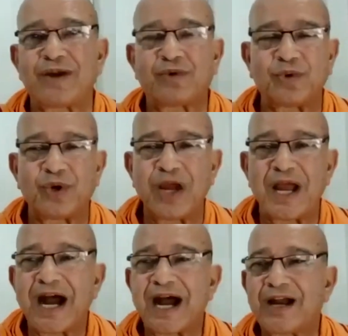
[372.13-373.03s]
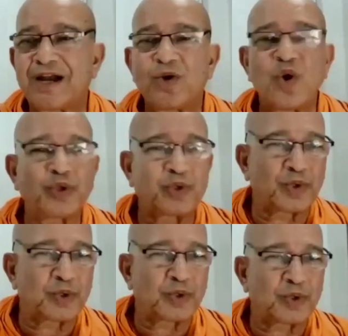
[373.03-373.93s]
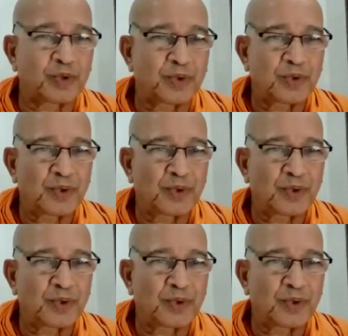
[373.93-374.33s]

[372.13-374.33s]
have to go through.